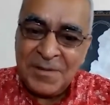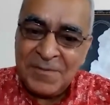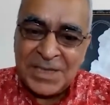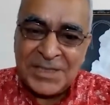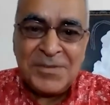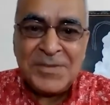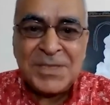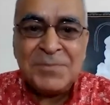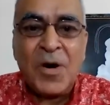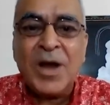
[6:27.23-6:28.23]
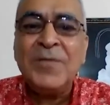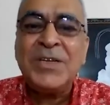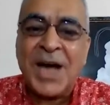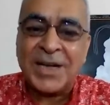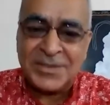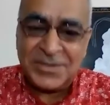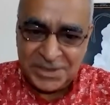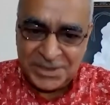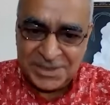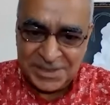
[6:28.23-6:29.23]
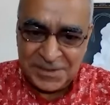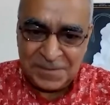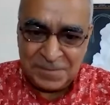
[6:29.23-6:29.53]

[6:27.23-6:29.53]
Vaishnavism, or even Shakti tradition.